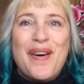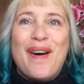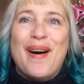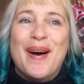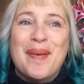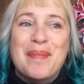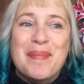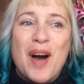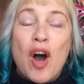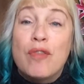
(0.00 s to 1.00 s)

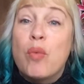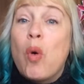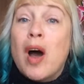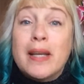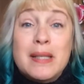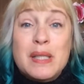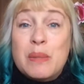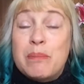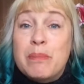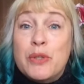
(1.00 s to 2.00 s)
of wanting
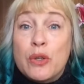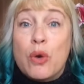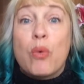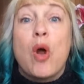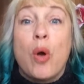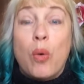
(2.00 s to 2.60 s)
to grow,